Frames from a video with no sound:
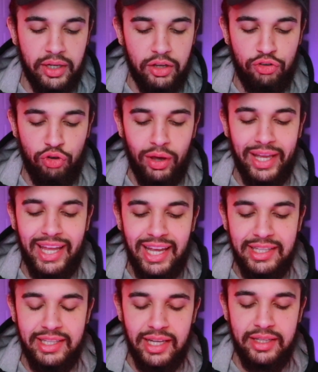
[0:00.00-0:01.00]
enjoy an
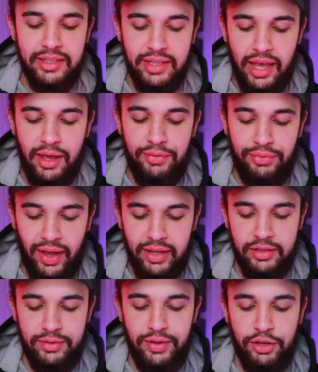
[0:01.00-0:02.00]
Incense Day
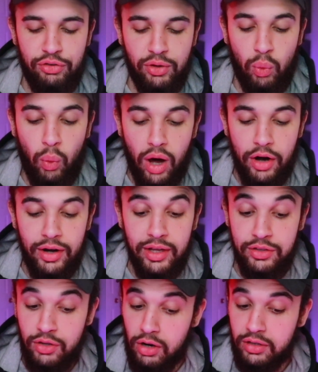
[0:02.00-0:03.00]
event featuring water
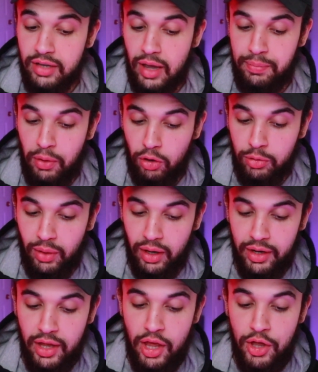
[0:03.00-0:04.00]
and dark-type
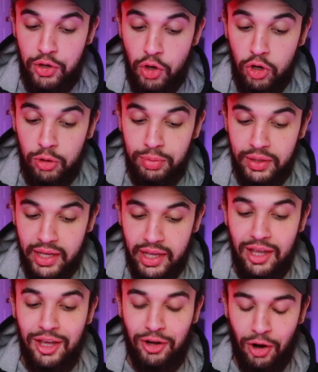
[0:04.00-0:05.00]
Pokemon,
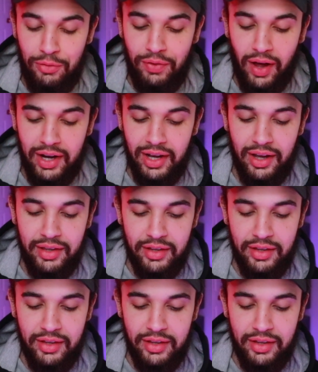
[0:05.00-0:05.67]
notably Carvanha.